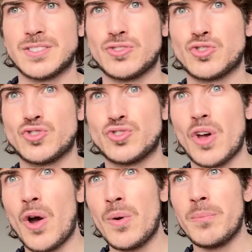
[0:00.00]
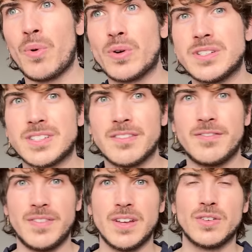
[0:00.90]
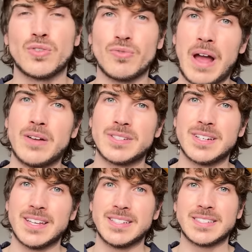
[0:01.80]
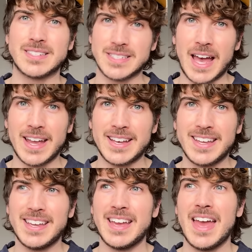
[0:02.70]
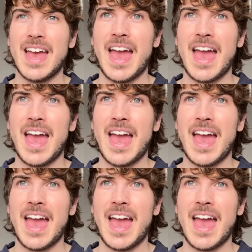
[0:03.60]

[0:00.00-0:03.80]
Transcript: so important to feel grounded in society.